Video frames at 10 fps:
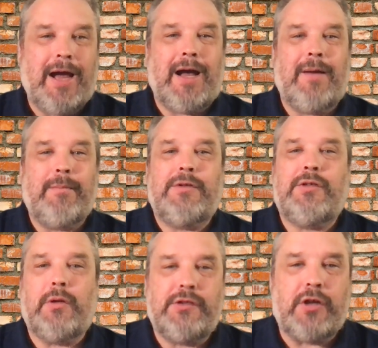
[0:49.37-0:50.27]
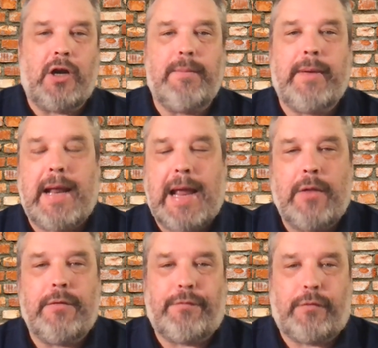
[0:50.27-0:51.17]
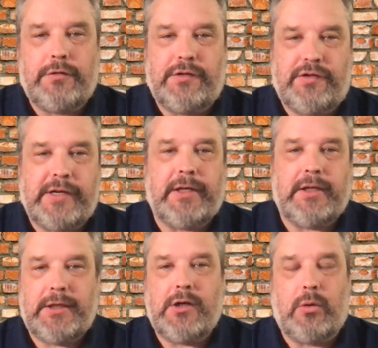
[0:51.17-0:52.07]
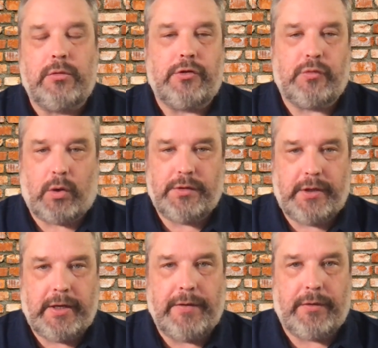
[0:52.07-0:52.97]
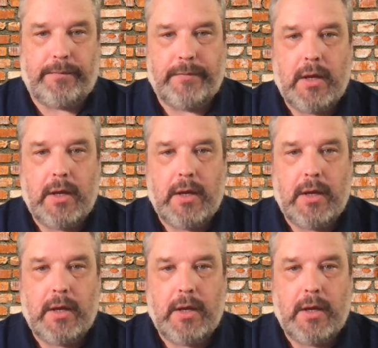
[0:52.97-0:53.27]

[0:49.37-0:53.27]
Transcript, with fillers: Um, so let's talk about how the first and second lien holders work together.